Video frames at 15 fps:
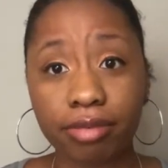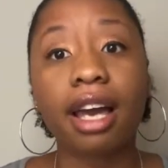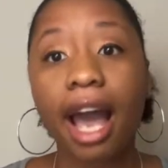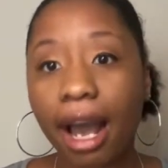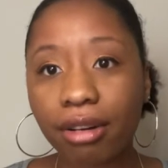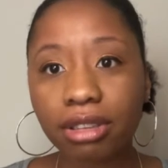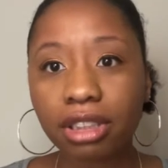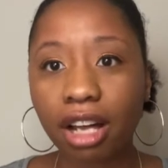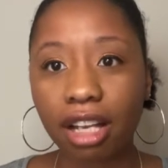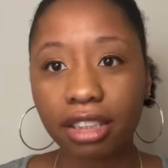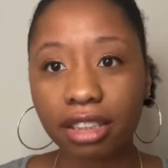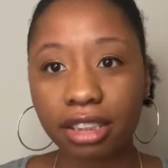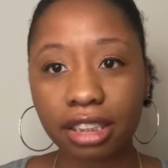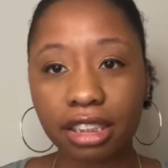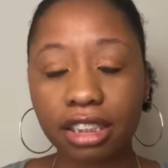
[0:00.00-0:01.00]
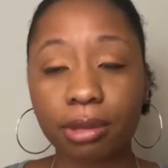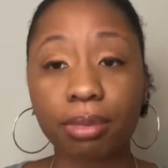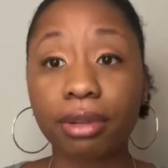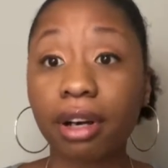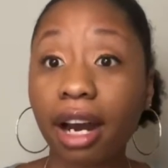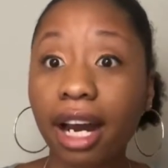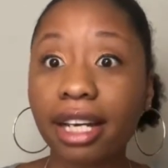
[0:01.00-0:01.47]
I was honestly
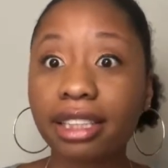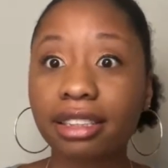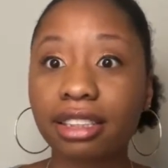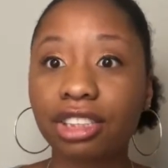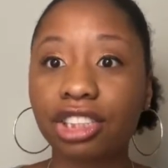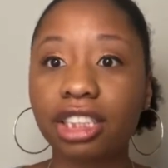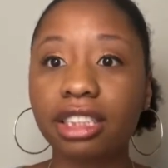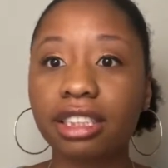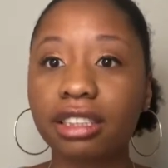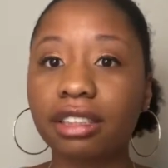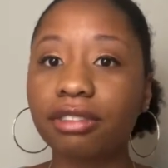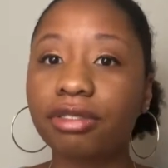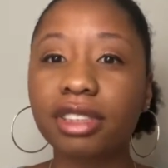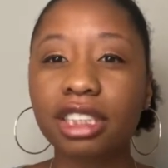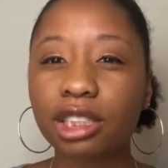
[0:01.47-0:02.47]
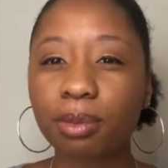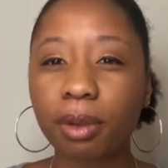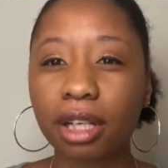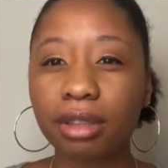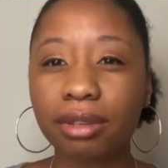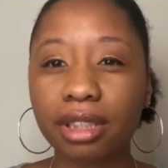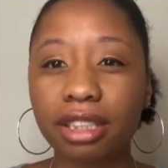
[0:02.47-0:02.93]
surprised that she didn't feel a
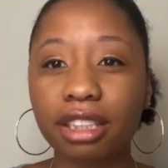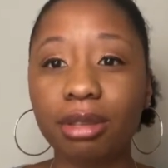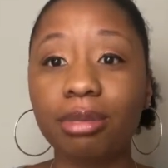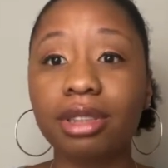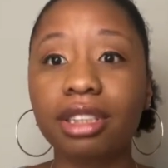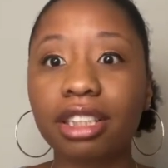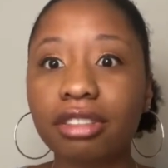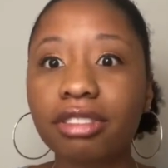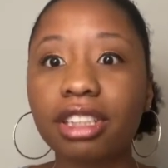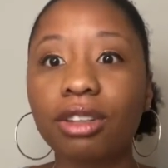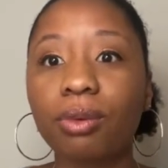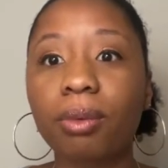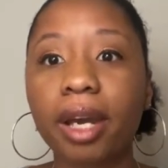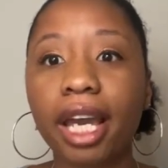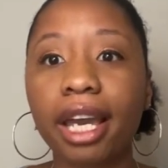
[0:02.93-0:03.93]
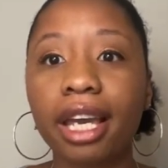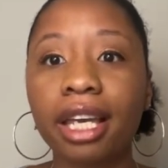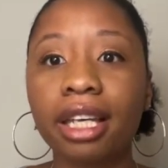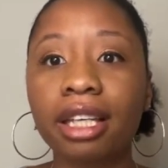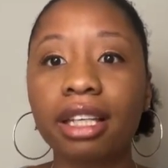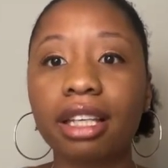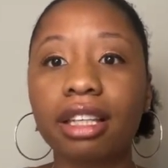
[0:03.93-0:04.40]
spark with him, given the
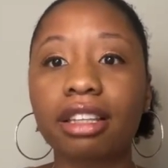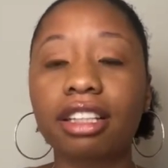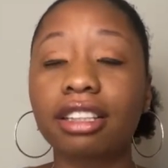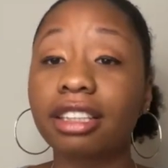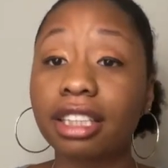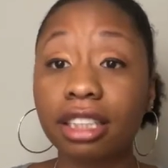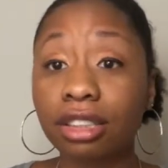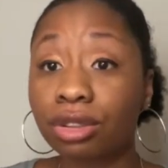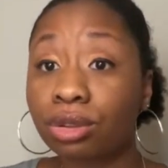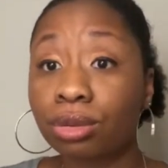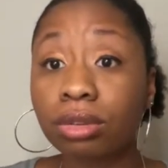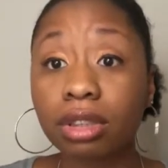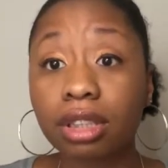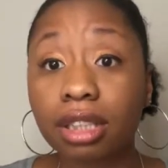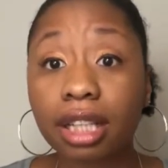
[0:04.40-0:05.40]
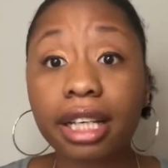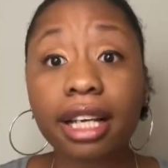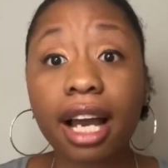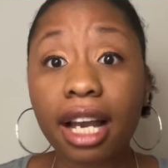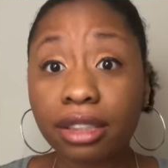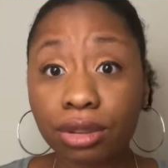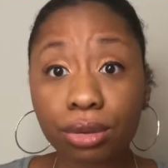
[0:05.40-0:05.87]
way that these two look like
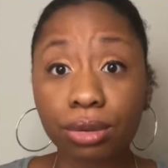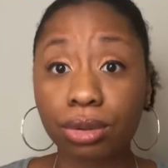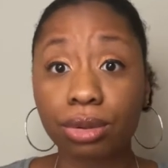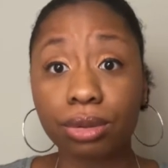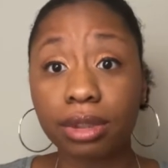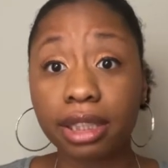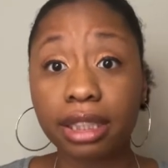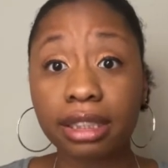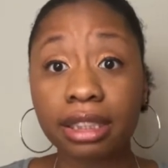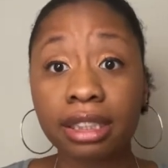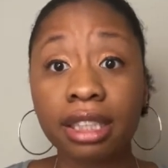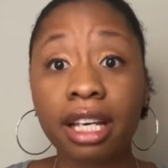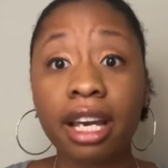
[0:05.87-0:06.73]
high school students